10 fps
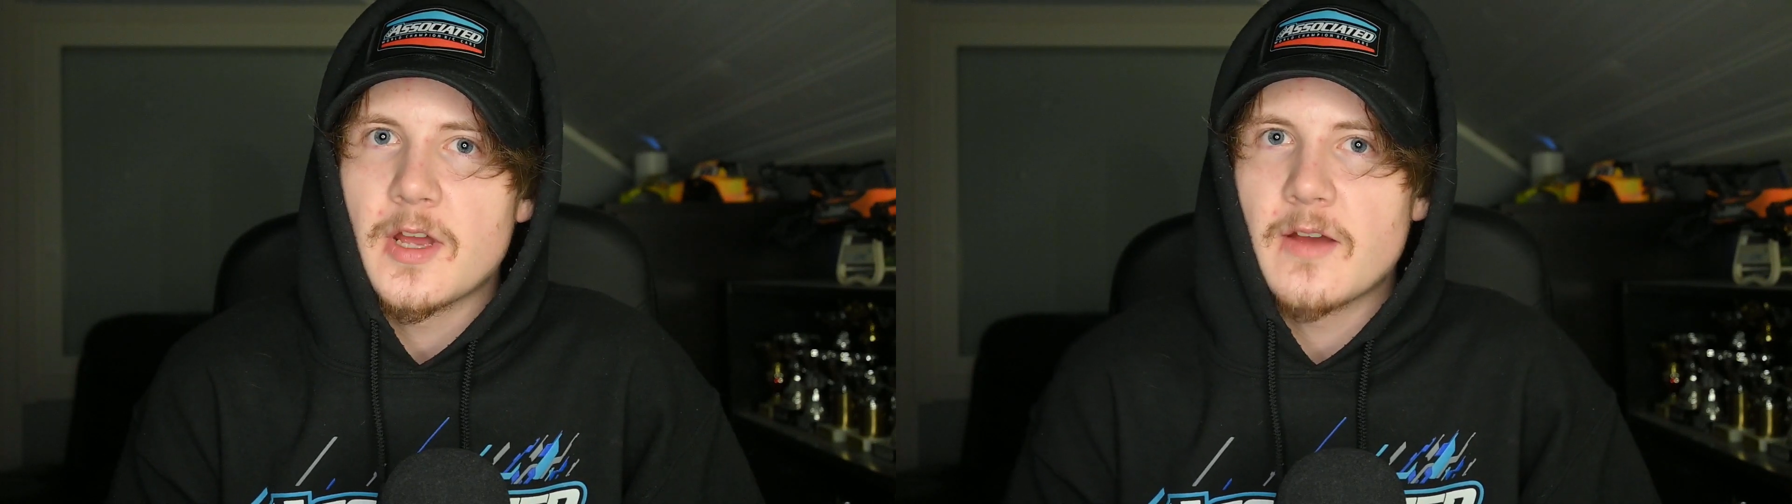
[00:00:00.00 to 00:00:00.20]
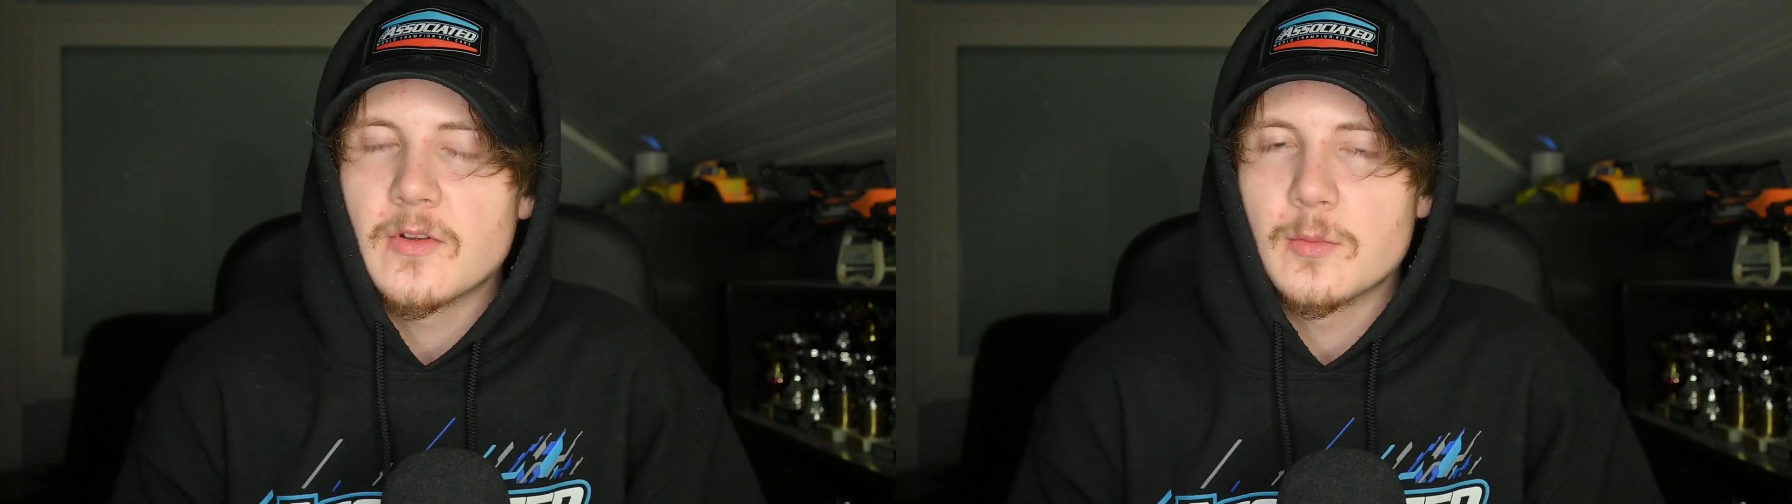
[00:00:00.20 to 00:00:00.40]

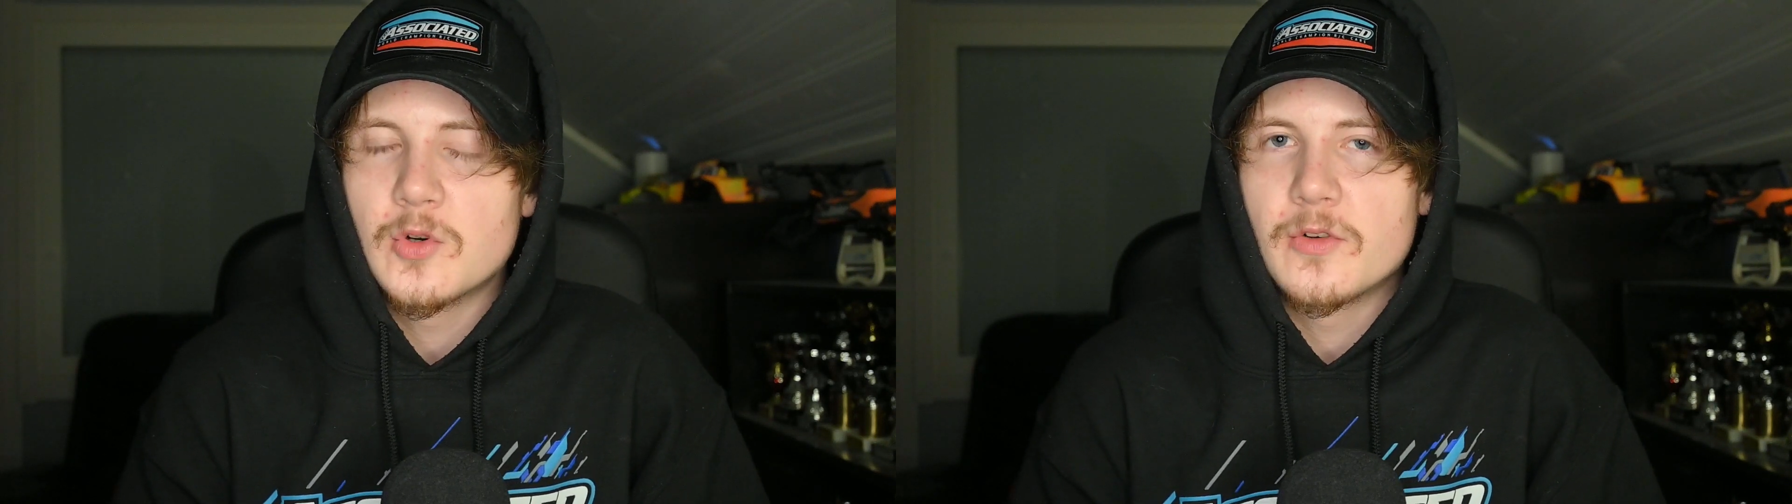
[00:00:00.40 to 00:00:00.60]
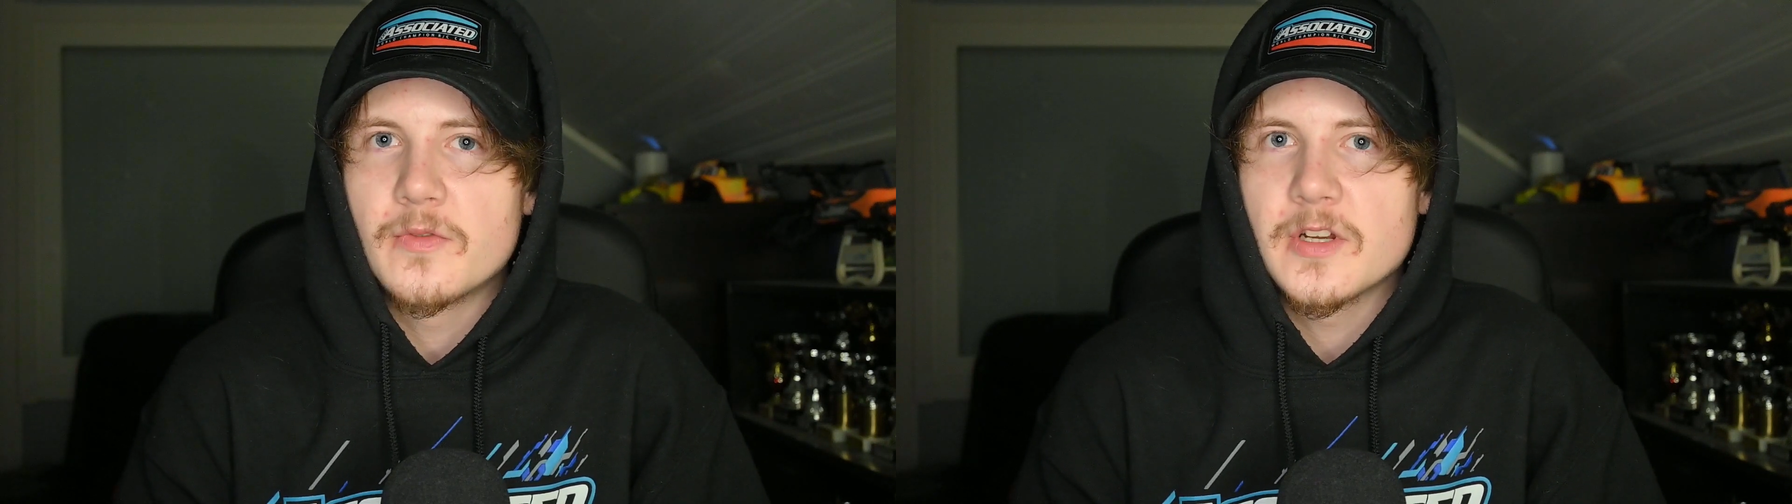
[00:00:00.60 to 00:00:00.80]
having
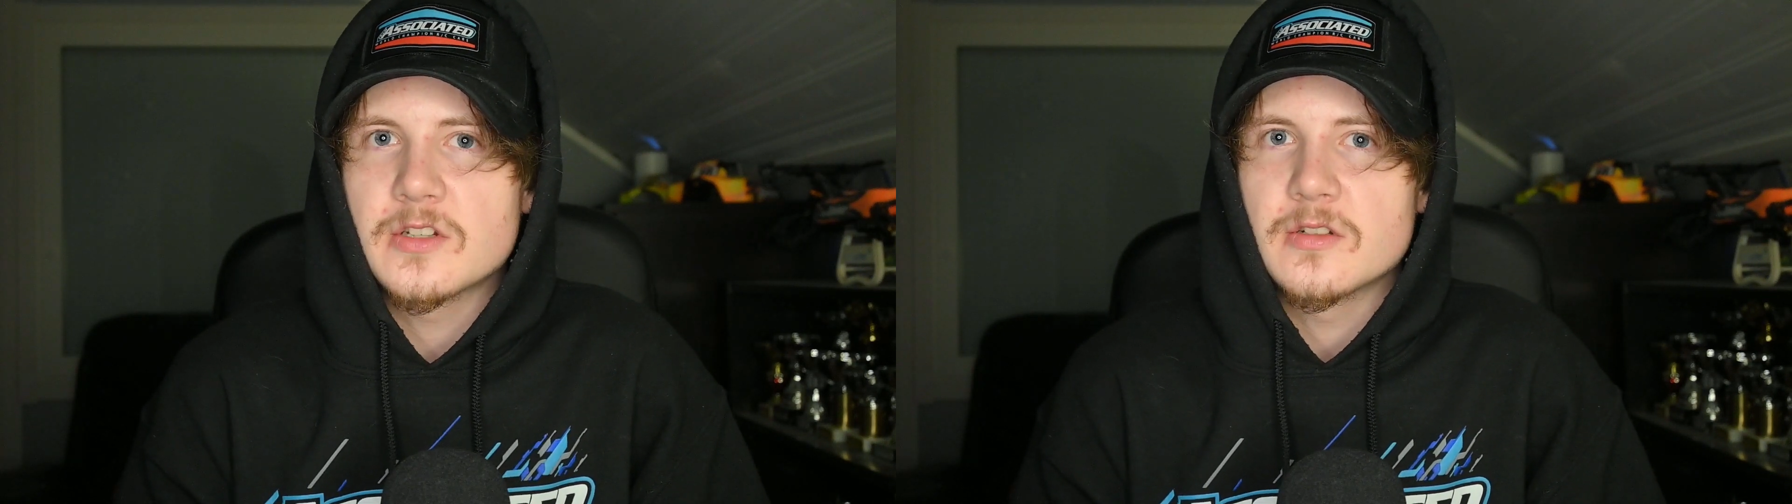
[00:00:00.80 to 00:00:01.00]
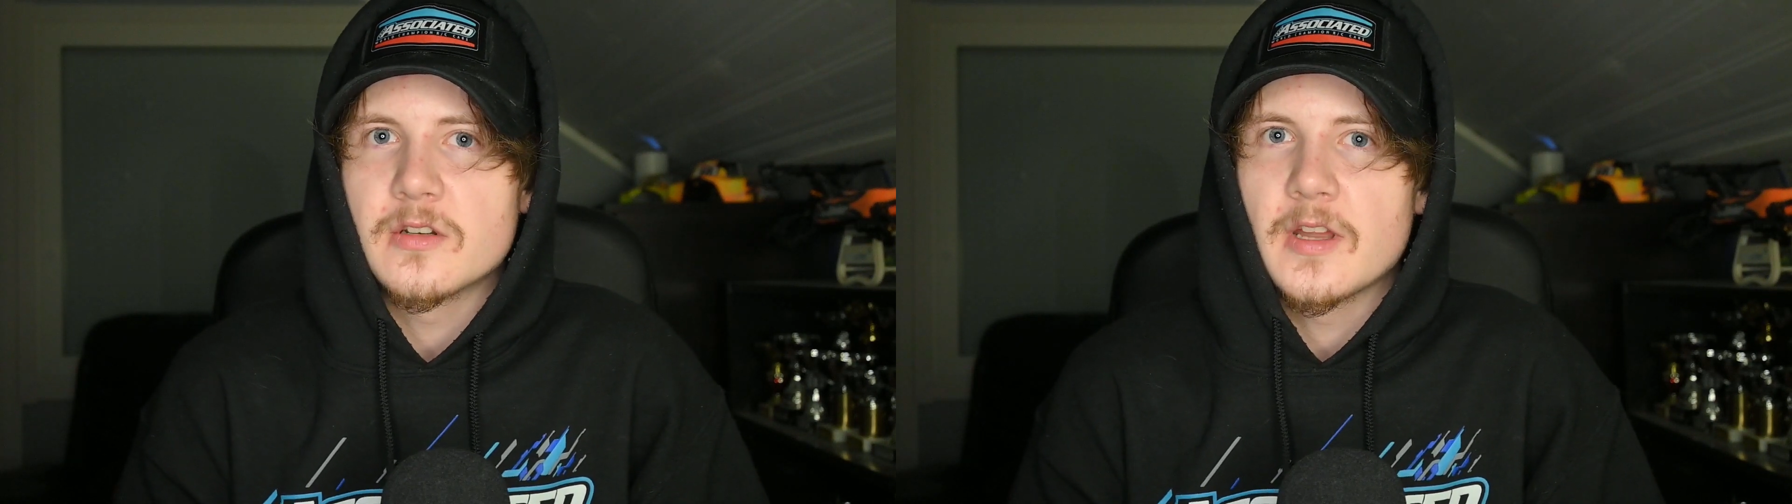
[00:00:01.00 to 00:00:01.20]
more
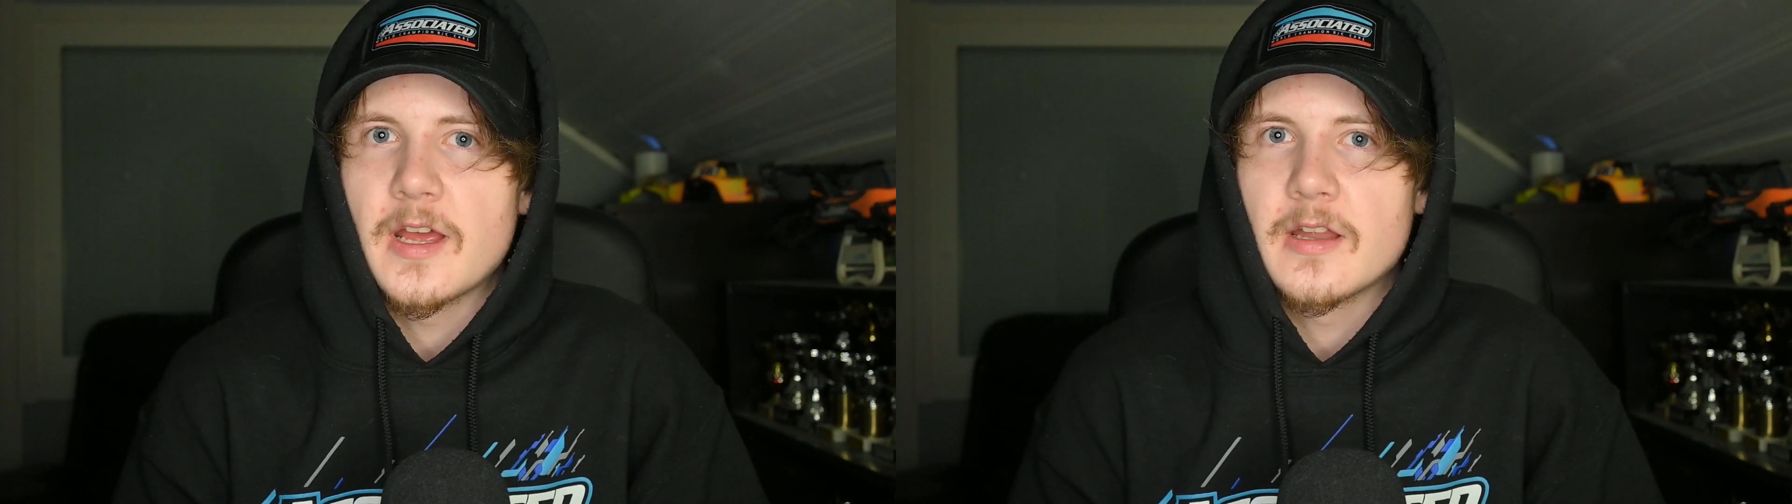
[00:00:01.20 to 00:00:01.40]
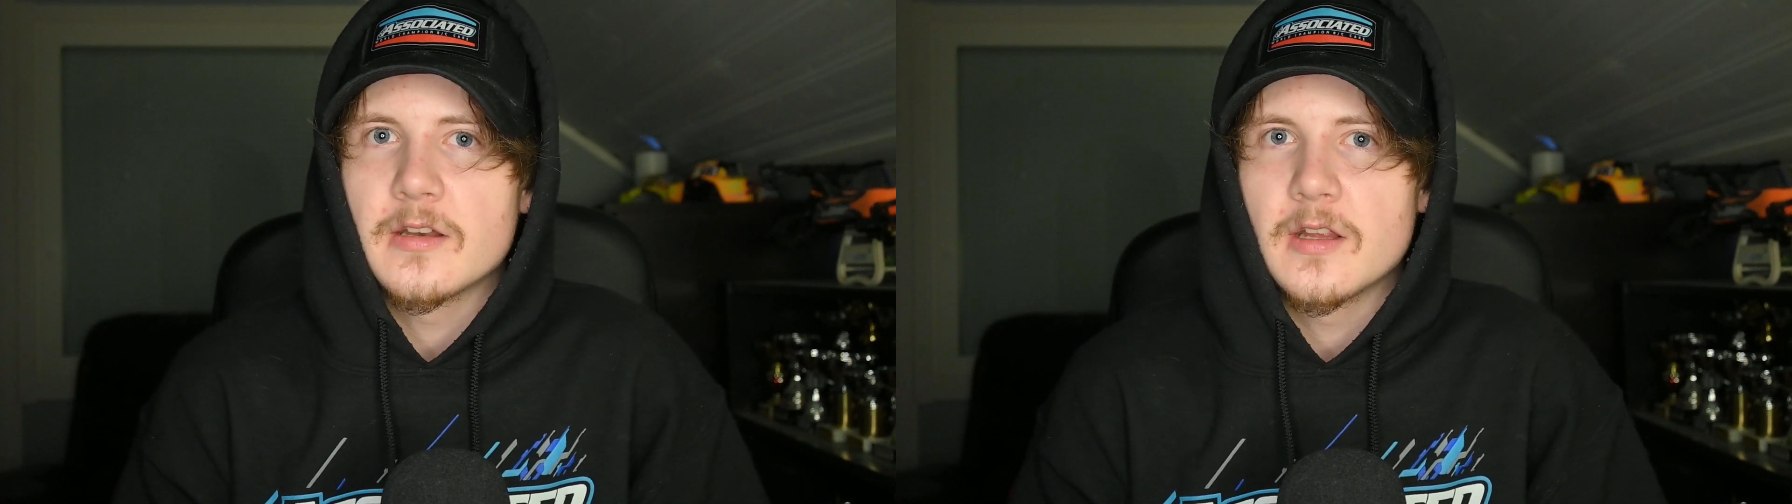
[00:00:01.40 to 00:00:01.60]
friction
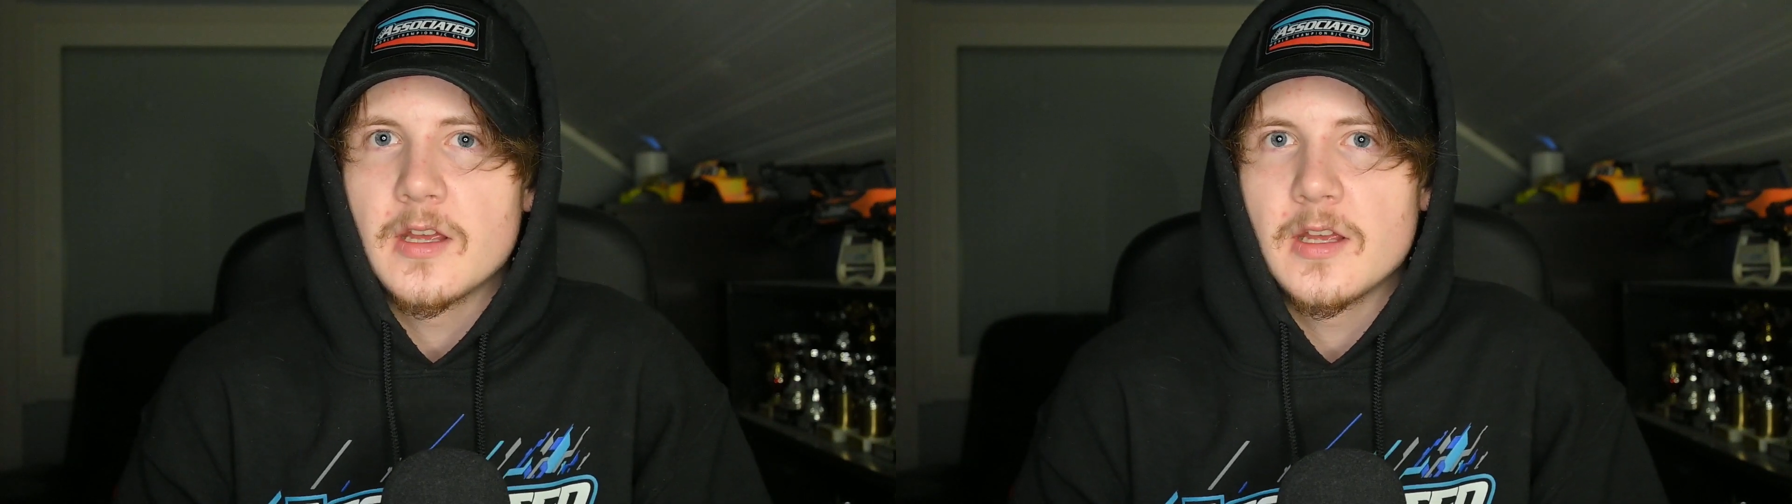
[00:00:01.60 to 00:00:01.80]
and